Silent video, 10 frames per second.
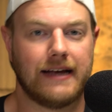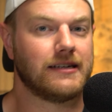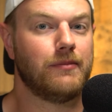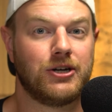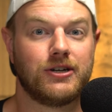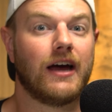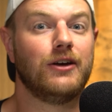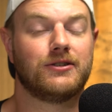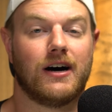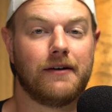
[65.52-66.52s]
As I mentioned, I
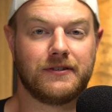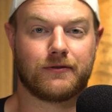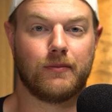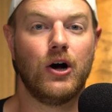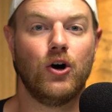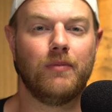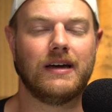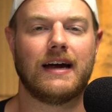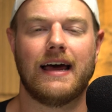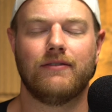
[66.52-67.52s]
used to office from home,
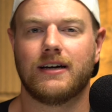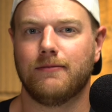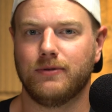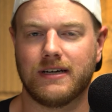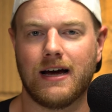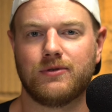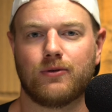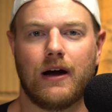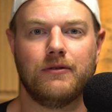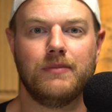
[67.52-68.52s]
and I'd have a couple times
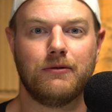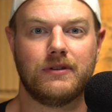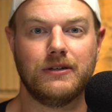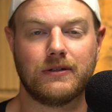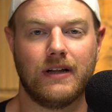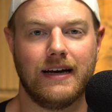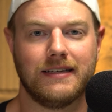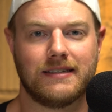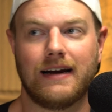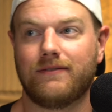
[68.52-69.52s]
where I would meet with new
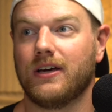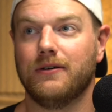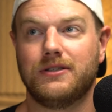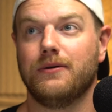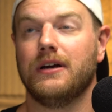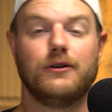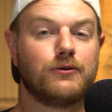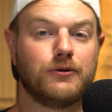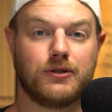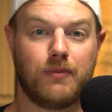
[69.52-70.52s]
clients and I'd have to go to a
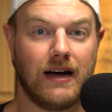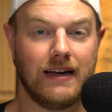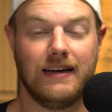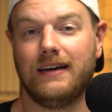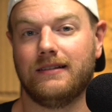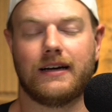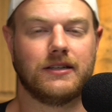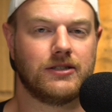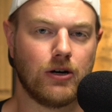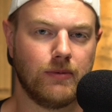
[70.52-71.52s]
neutral spot, like a
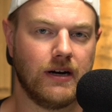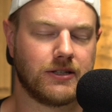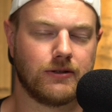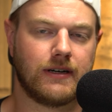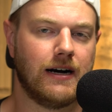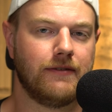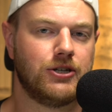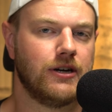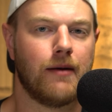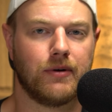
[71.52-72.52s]
Starbucks or a coffee
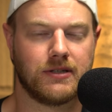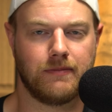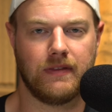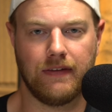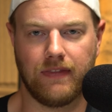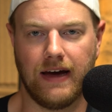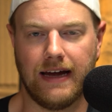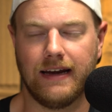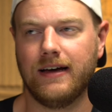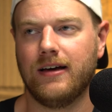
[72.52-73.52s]
shop or something like
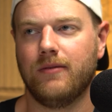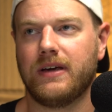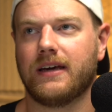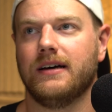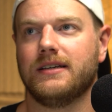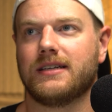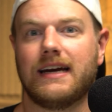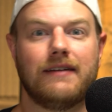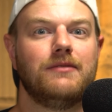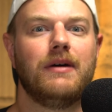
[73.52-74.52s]
that, because
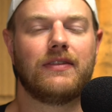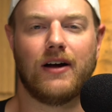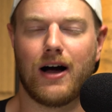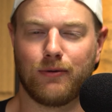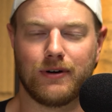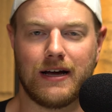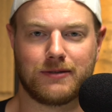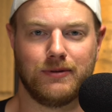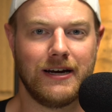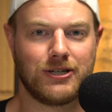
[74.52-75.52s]
I'd have to make that awkward
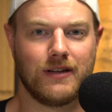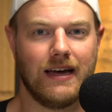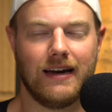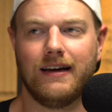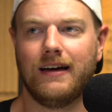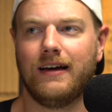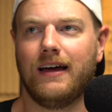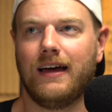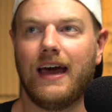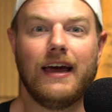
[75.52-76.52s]
explanation that,
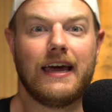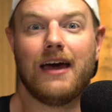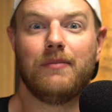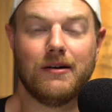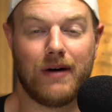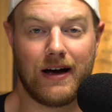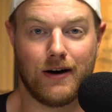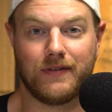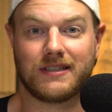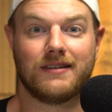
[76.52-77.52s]
hey, I can't meet at my
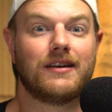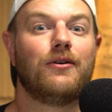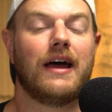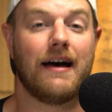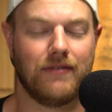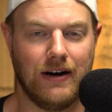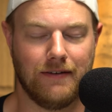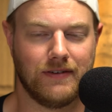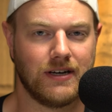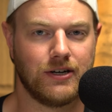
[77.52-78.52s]
office because I don't have an
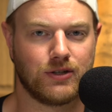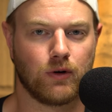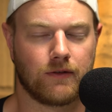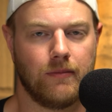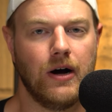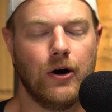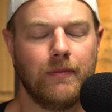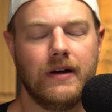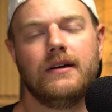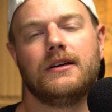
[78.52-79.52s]
office, I just work from
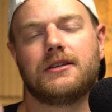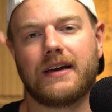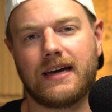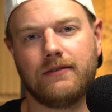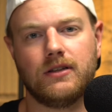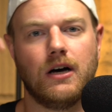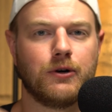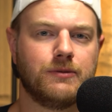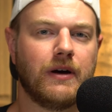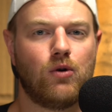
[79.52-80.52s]
home. So that kind of
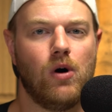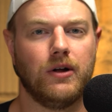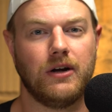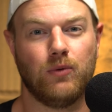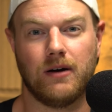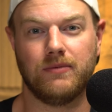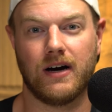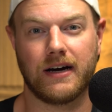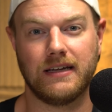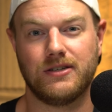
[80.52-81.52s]
lowers my quality when I'm
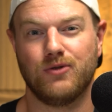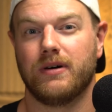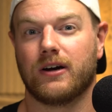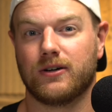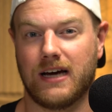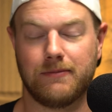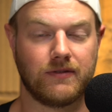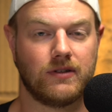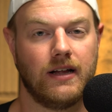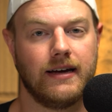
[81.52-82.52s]
talking to bigger types
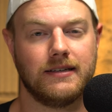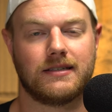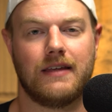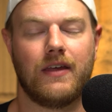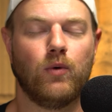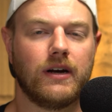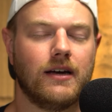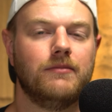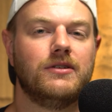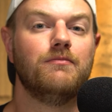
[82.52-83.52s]
of clients and they want
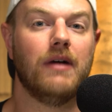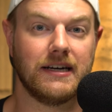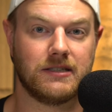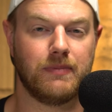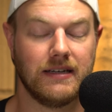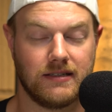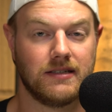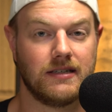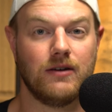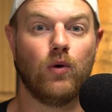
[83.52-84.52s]
to come to my space to
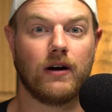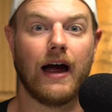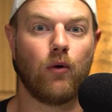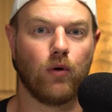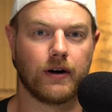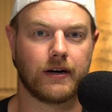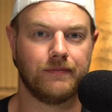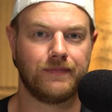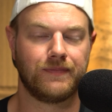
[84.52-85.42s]
see where I work.